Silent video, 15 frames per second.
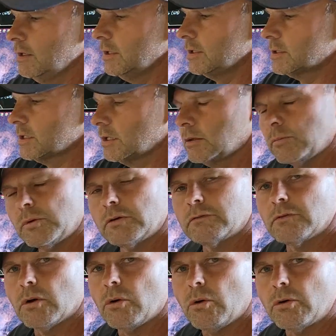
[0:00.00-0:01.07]
it's going to move
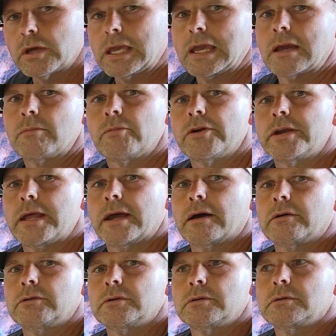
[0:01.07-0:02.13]
the whole camera
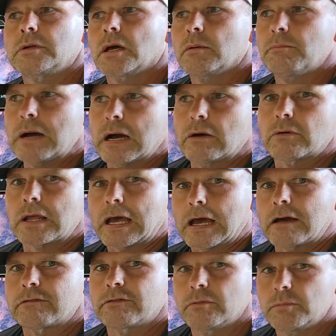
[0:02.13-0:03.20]
down about
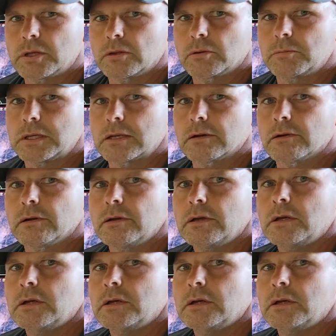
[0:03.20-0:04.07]
0.5 millimeter.